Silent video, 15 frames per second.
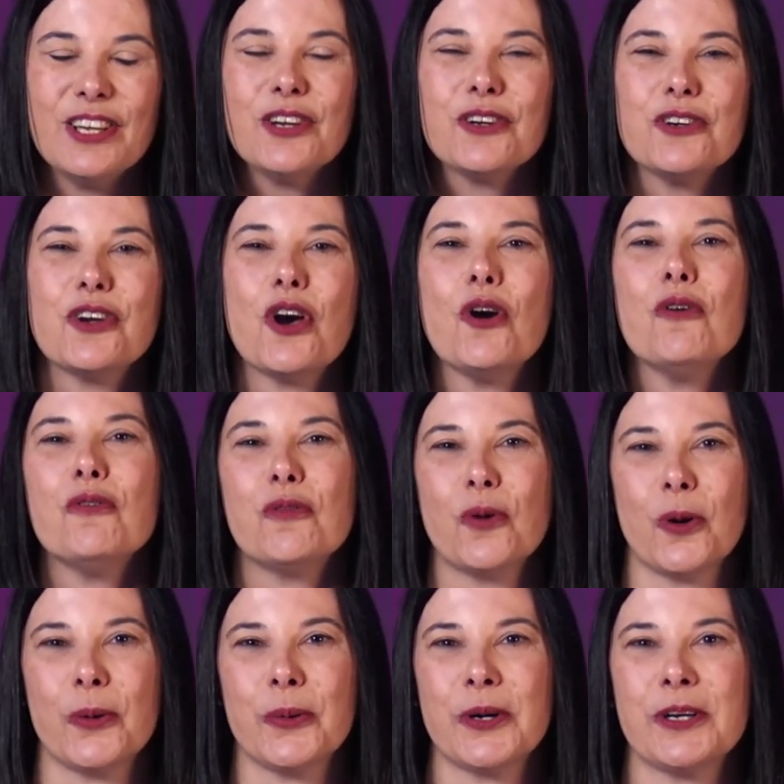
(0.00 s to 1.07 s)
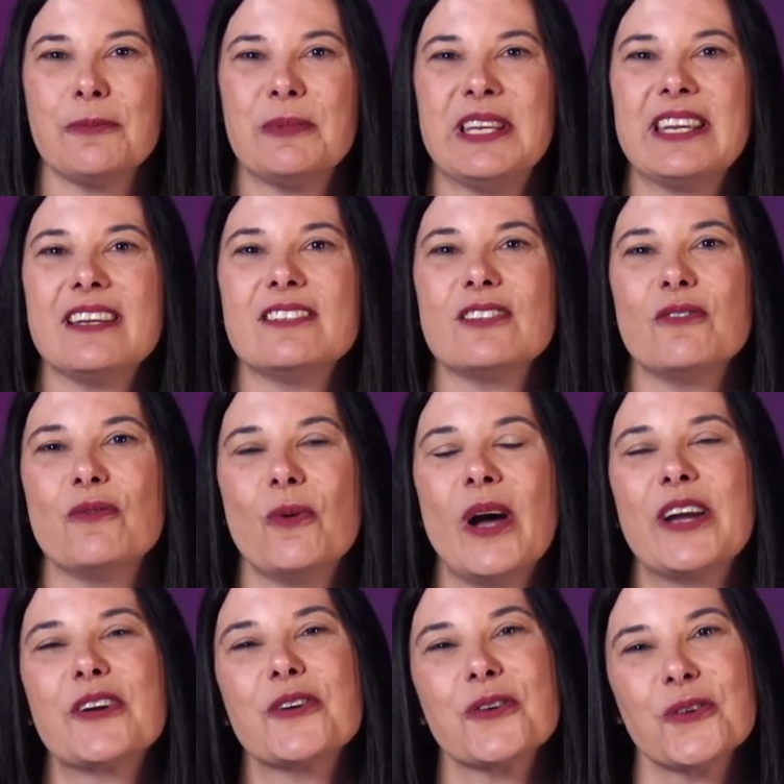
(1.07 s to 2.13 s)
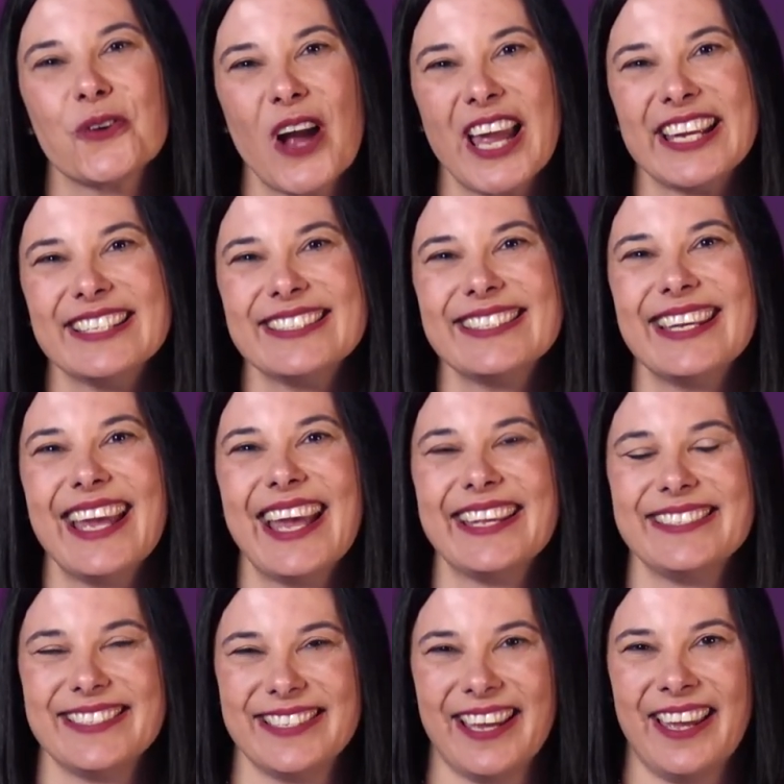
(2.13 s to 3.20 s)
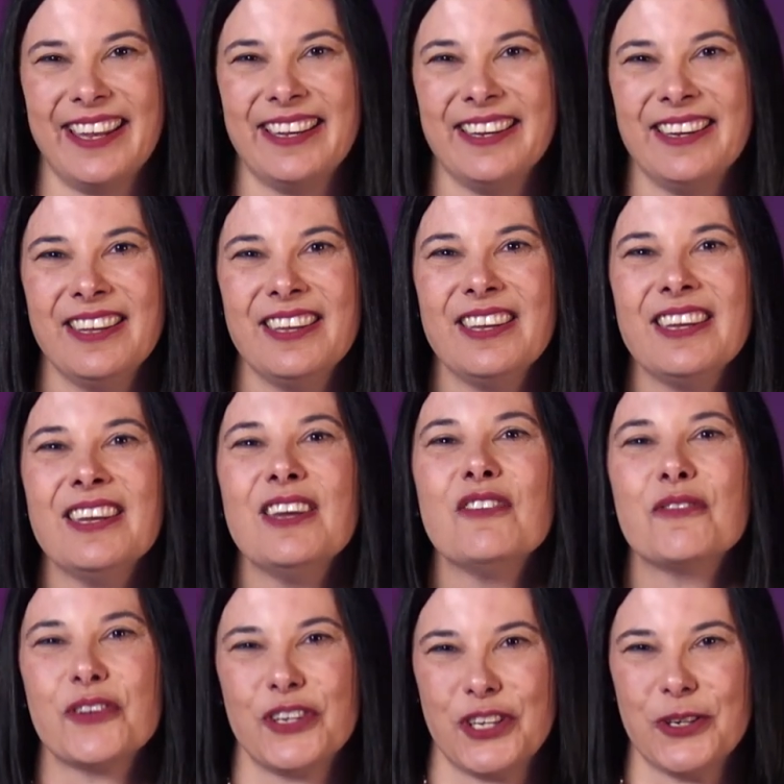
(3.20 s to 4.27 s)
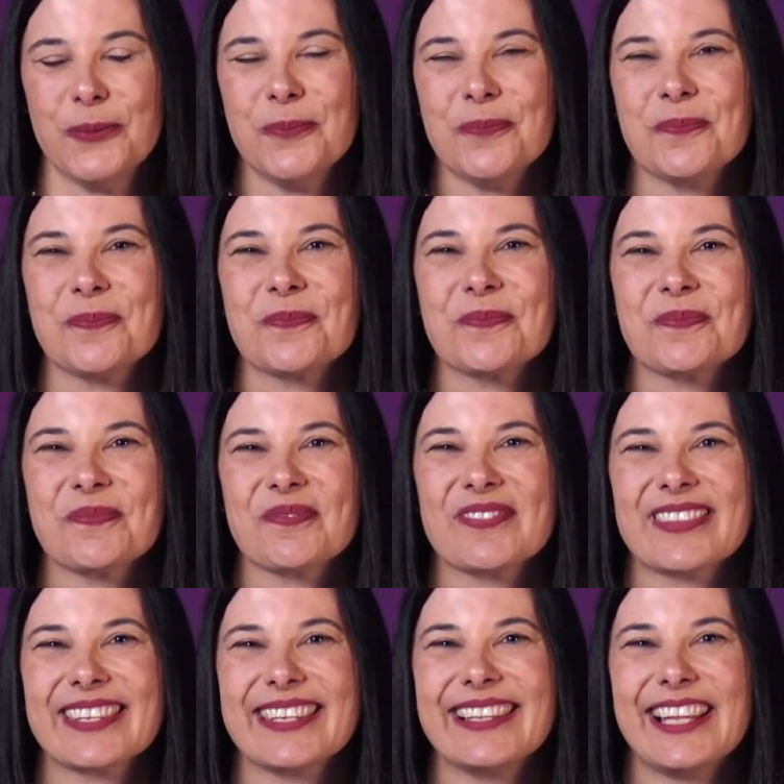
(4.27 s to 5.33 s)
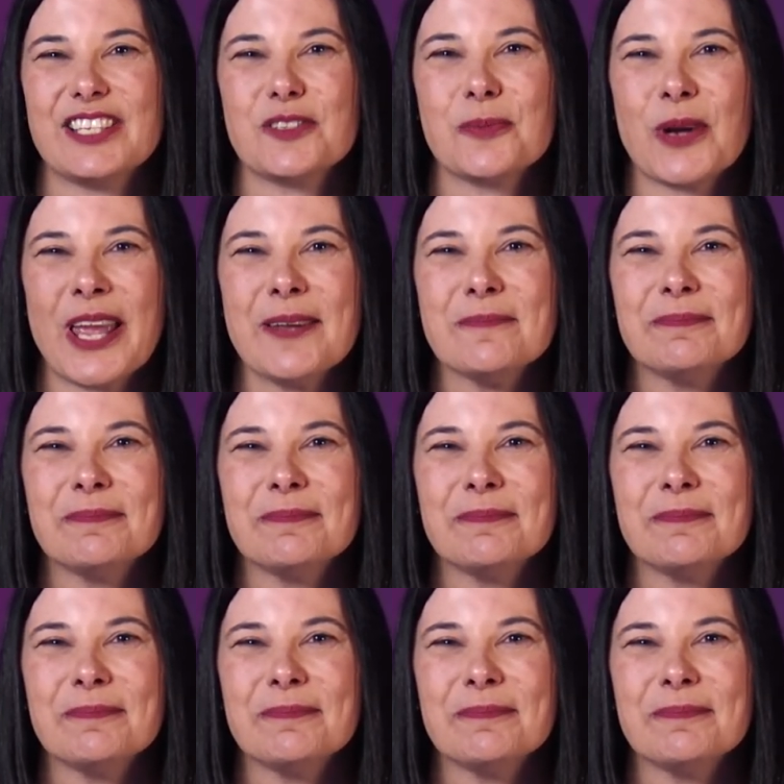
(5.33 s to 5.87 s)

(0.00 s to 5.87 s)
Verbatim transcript: Go forward because of what Christ has done for you. Let's pray.